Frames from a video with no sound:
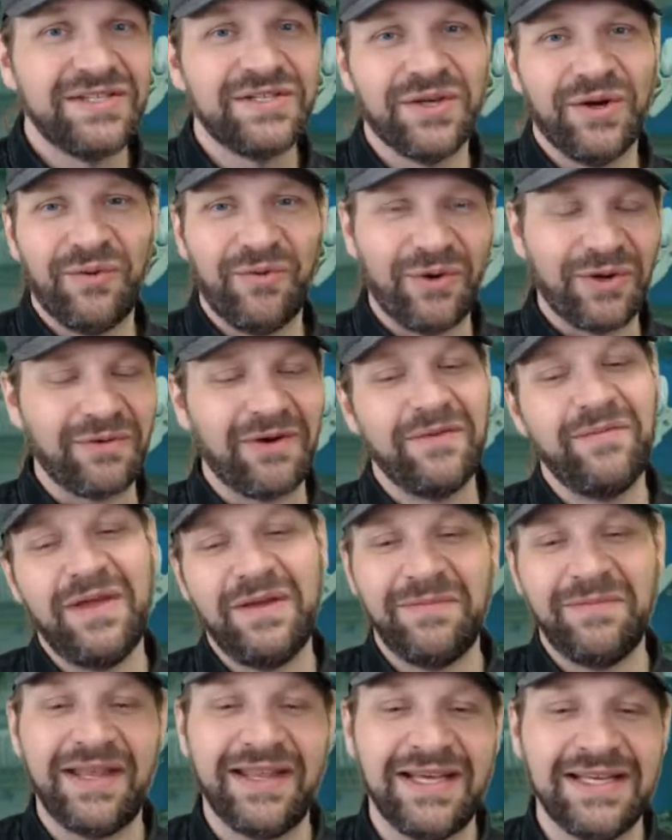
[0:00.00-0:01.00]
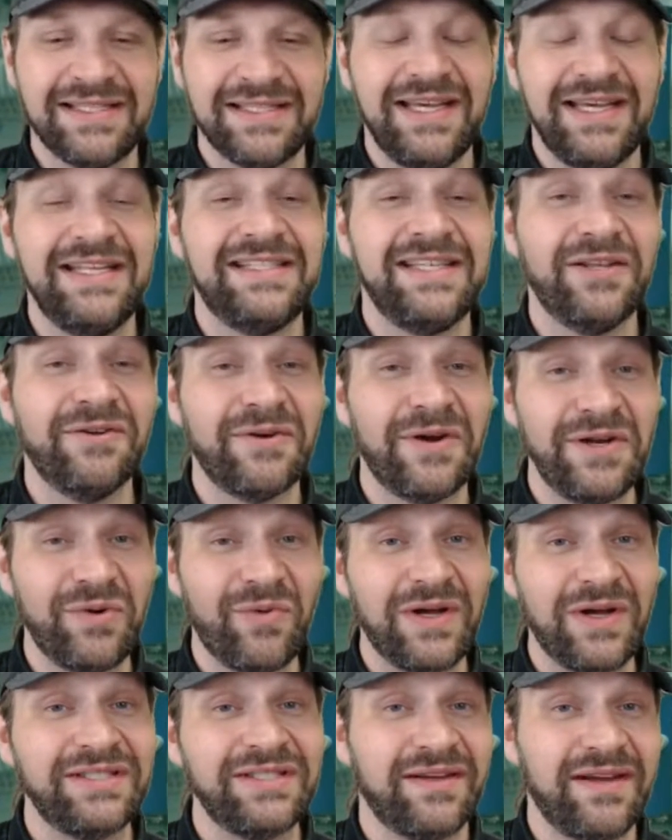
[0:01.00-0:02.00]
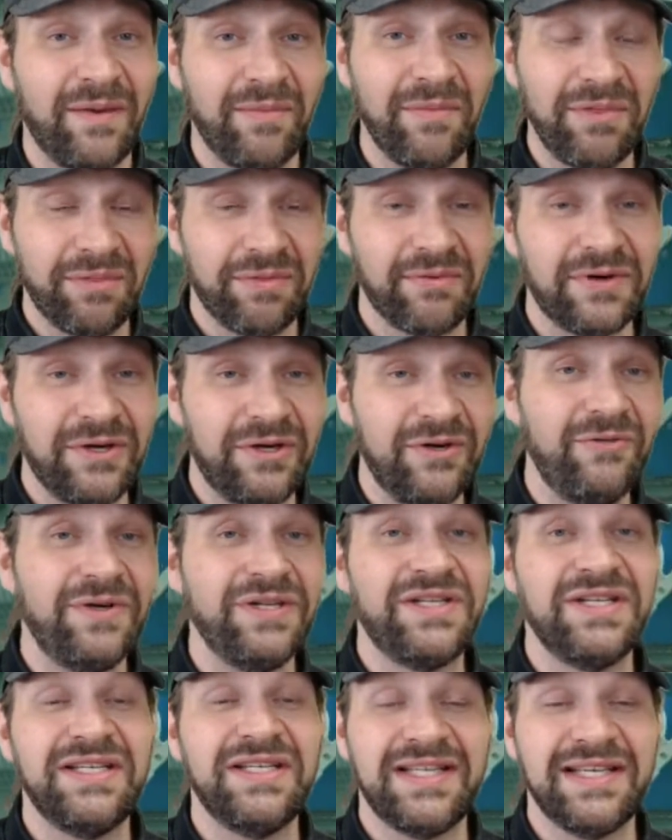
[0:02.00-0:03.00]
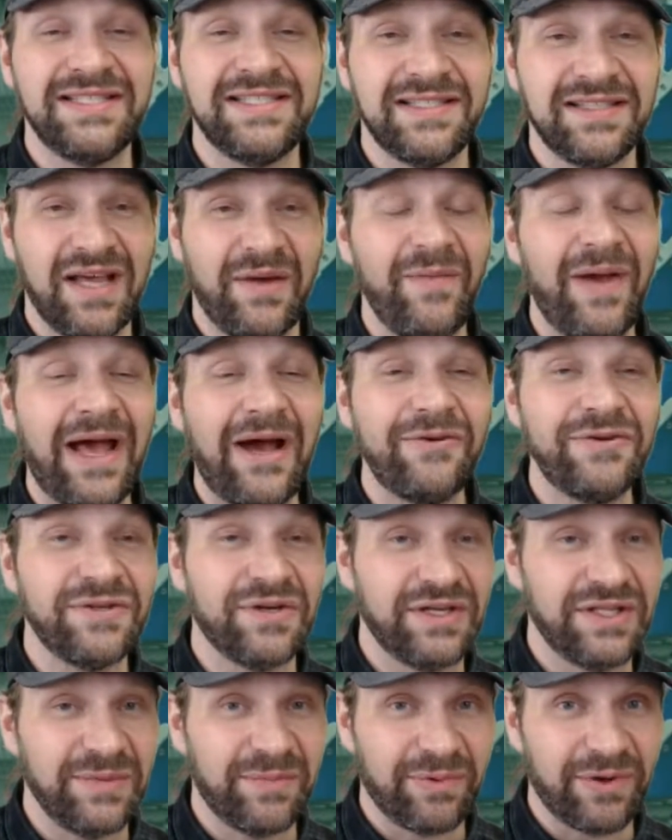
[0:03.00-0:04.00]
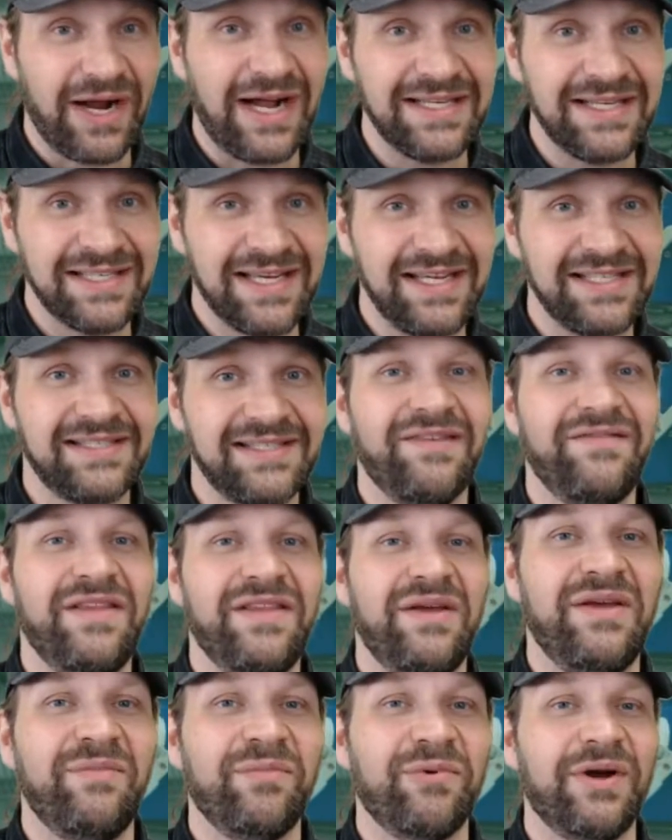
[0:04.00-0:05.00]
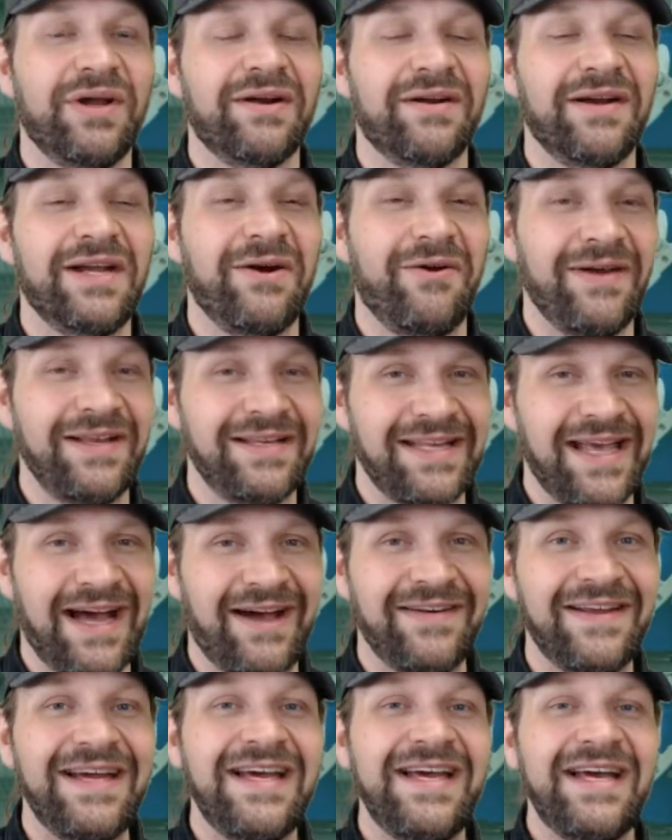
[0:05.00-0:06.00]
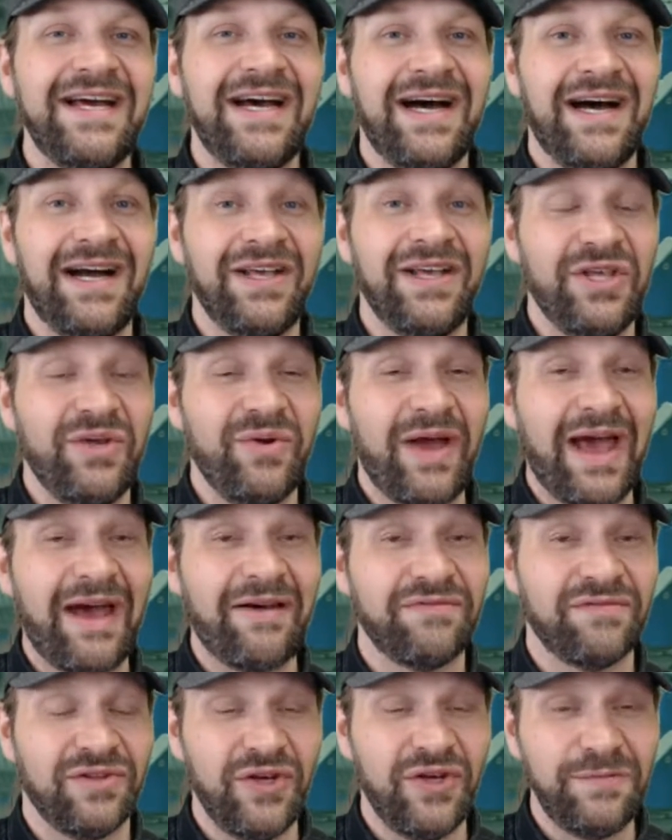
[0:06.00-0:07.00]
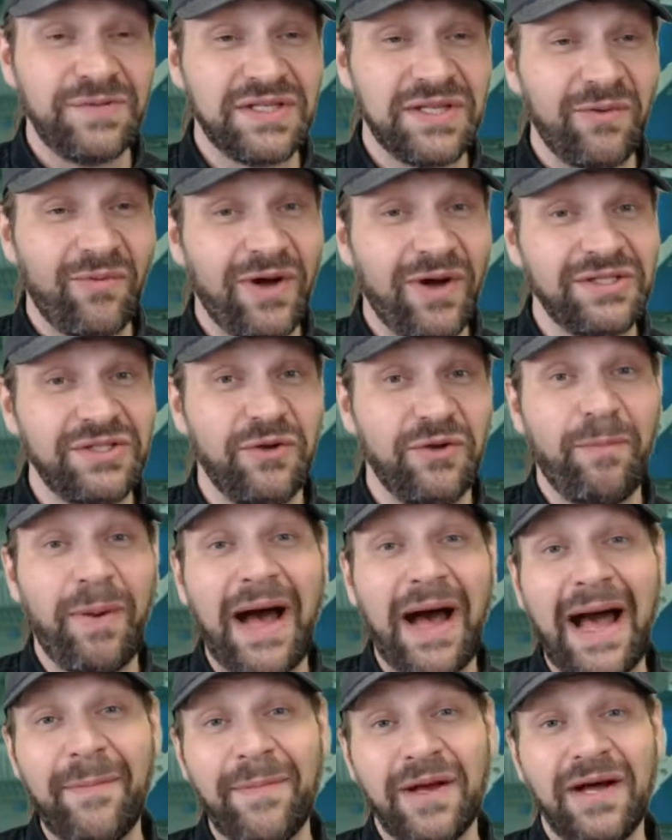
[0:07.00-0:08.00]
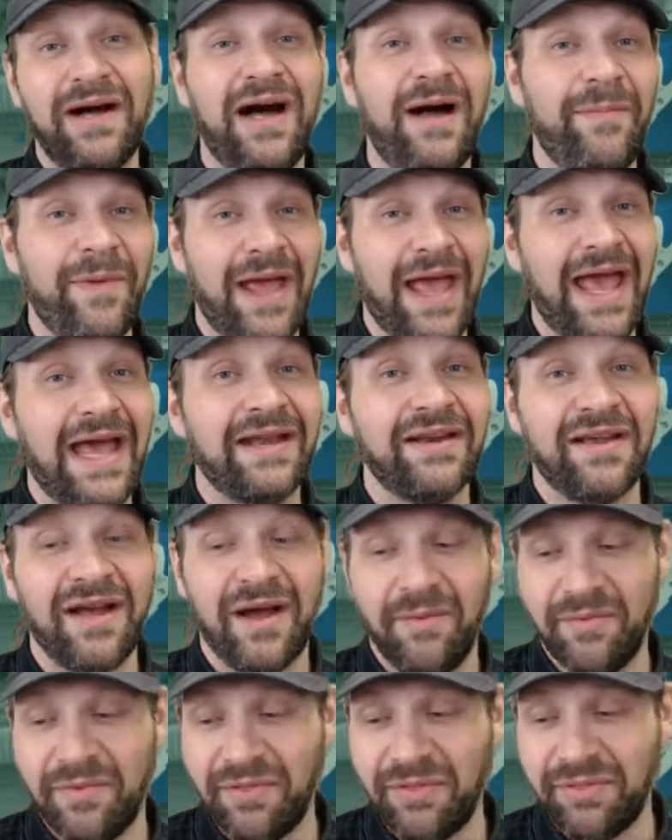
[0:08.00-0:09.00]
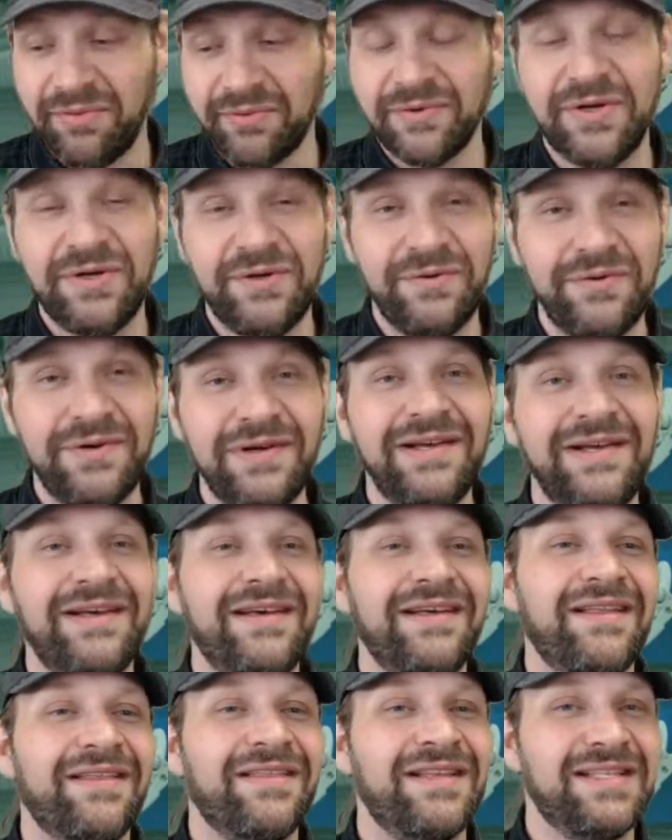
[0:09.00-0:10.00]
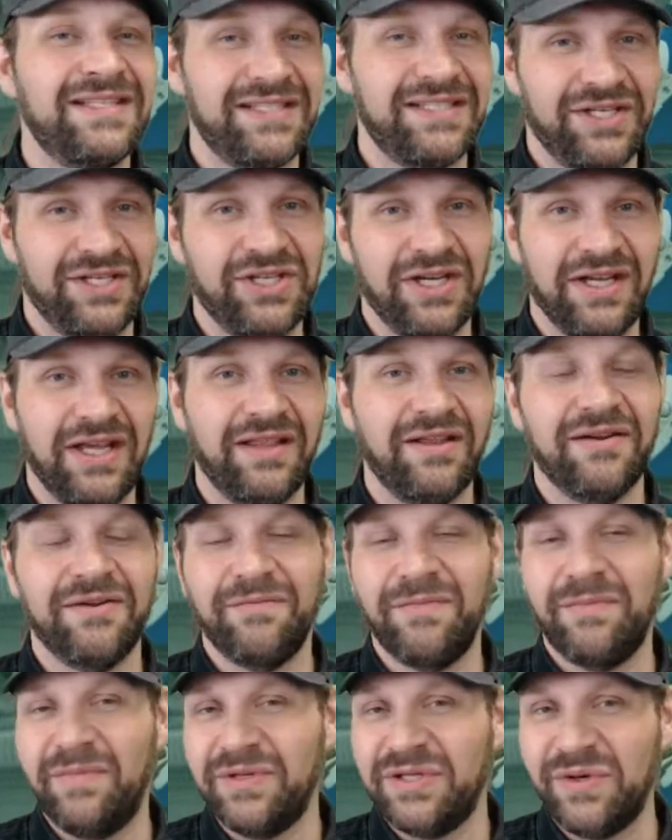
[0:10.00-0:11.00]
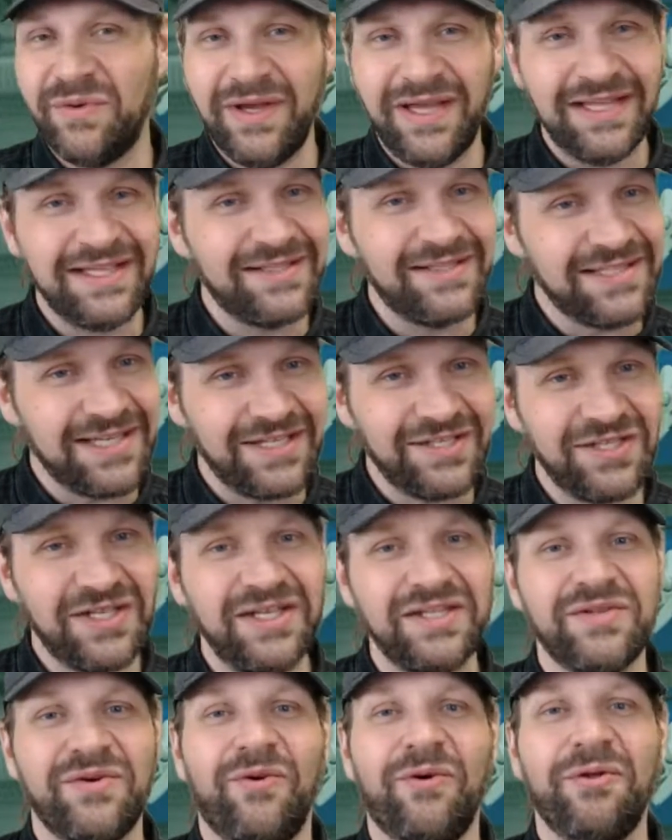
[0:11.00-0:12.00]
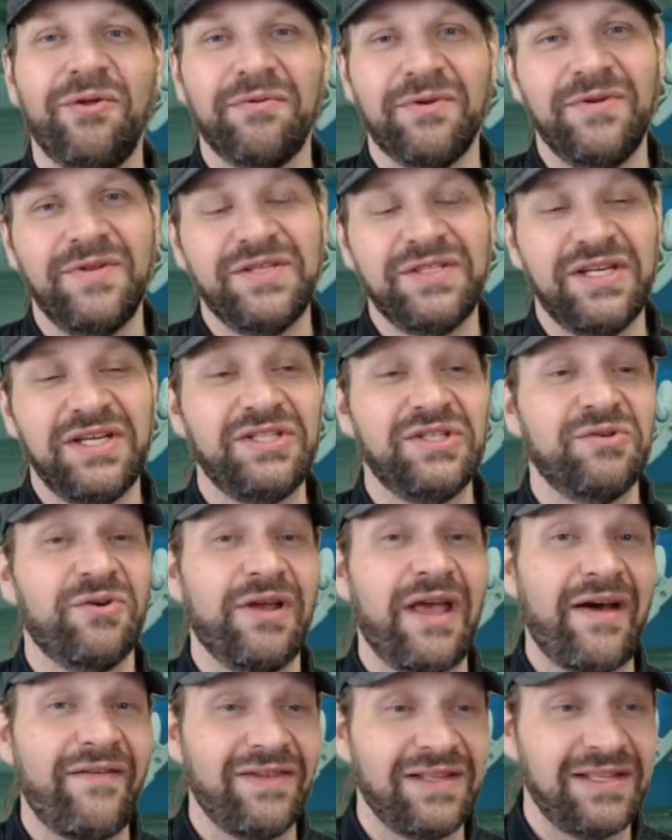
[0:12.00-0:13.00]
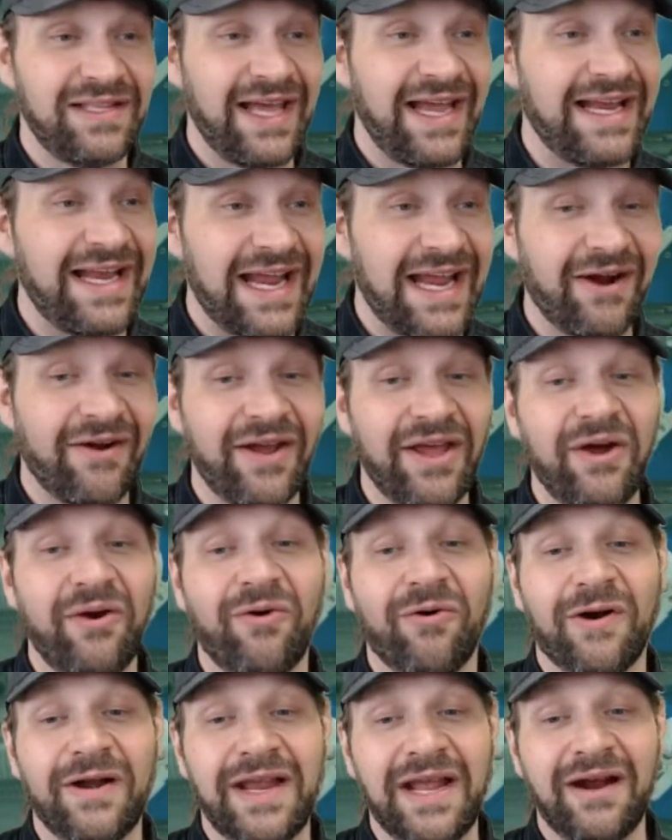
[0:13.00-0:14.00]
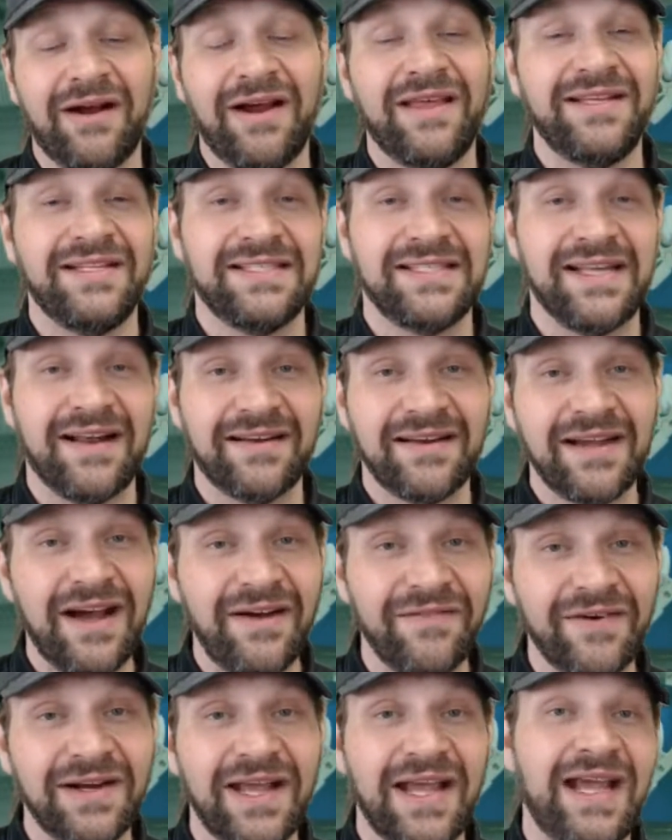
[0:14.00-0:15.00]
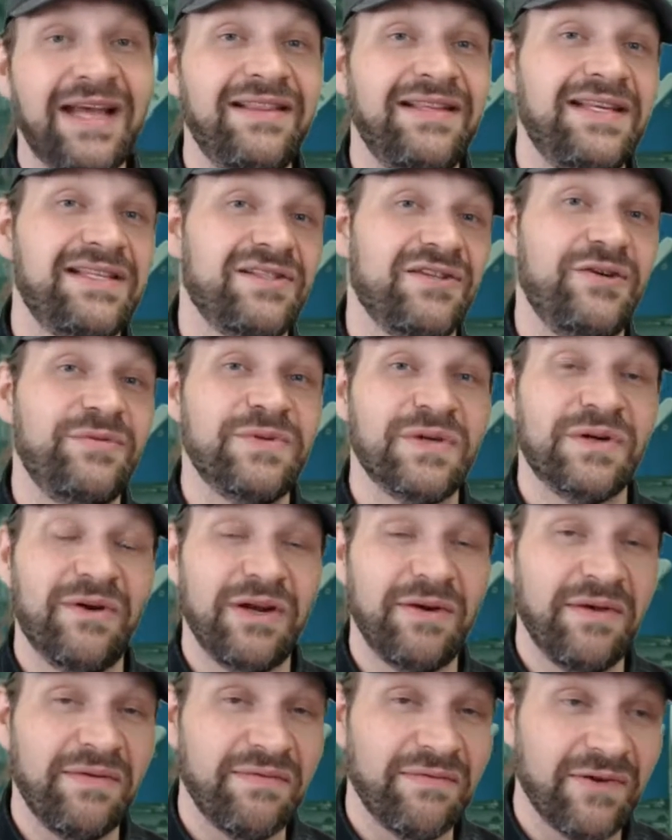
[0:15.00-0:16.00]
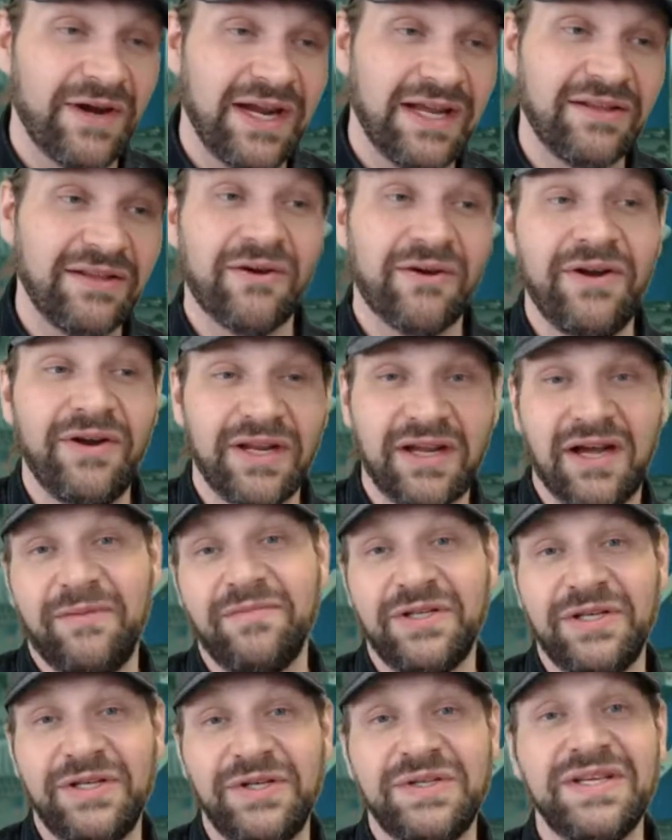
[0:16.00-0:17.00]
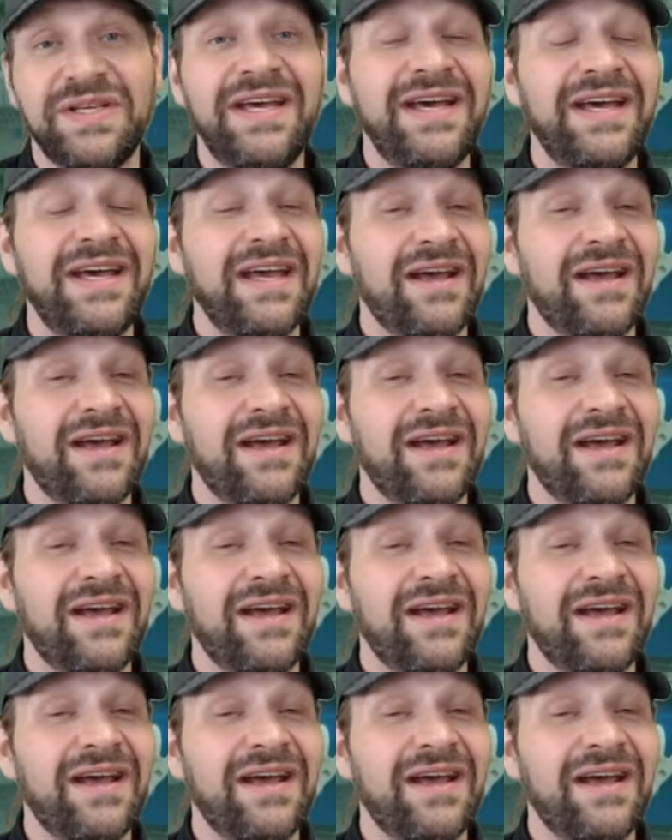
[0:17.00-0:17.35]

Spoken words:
So what do I mean by this? It's either going to want to come through, which is that somehow during the process of embroidery going down, you have loops that want to pop up and come through the stitching, either between stitches or through the stitches, or you have a light area or an area that's not covered, and these loops are going to be free and they're going to come loose.